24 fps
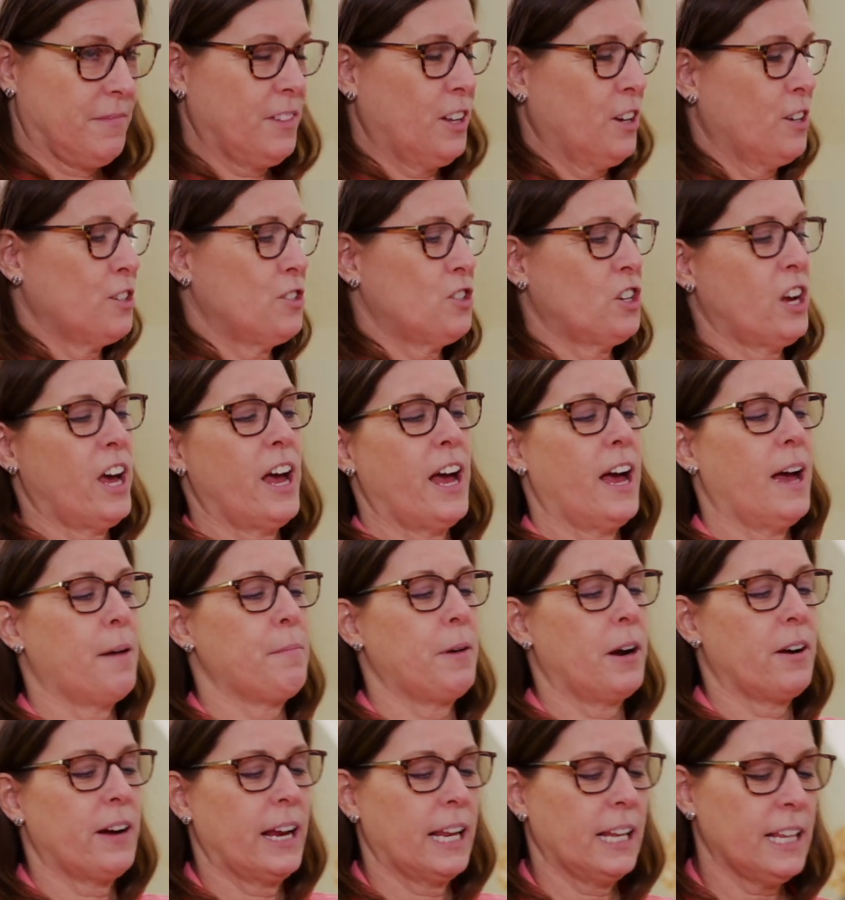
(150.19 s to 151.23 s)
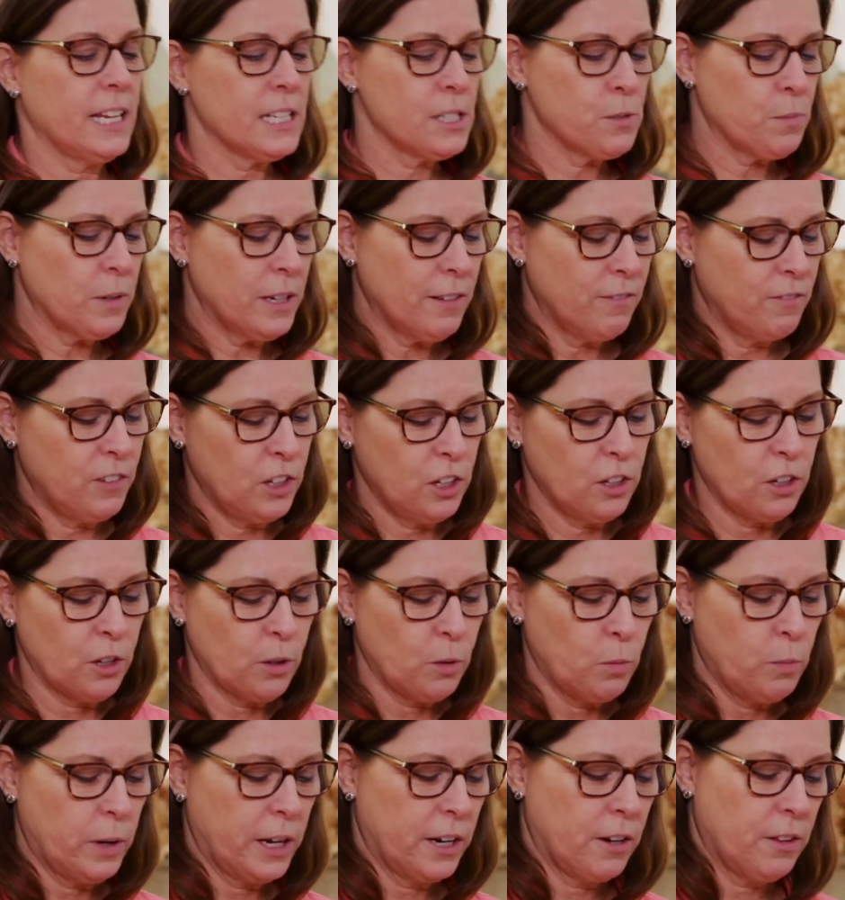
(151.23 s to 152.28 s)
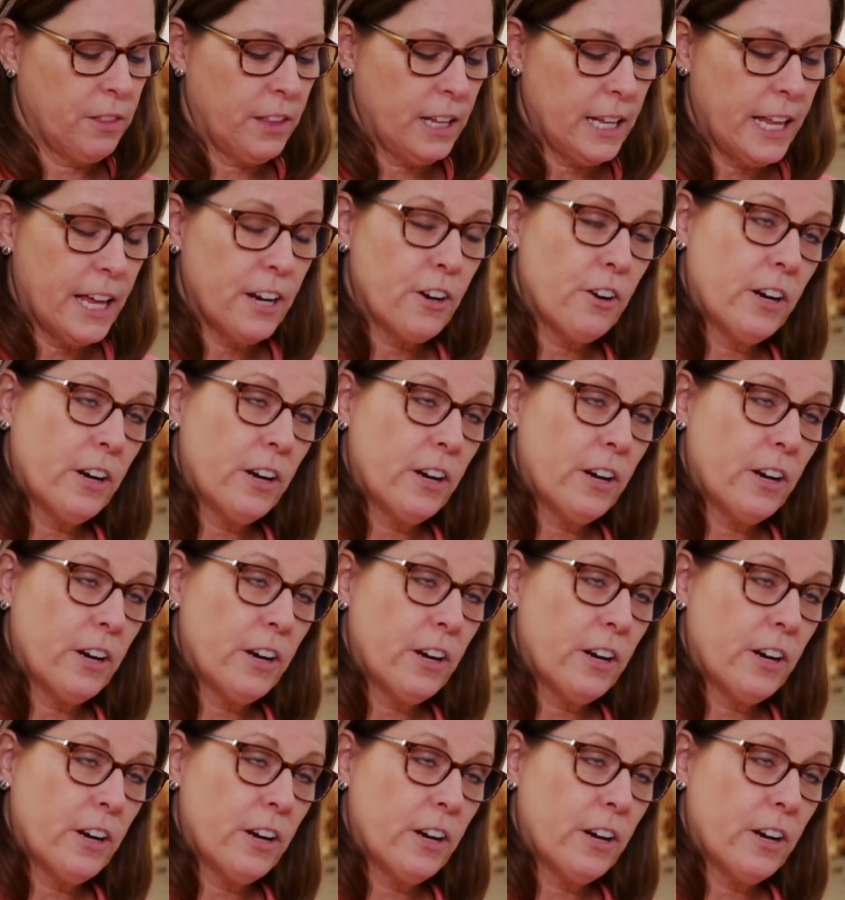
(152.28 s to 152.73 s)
Good job. All right, let's review. What are the letter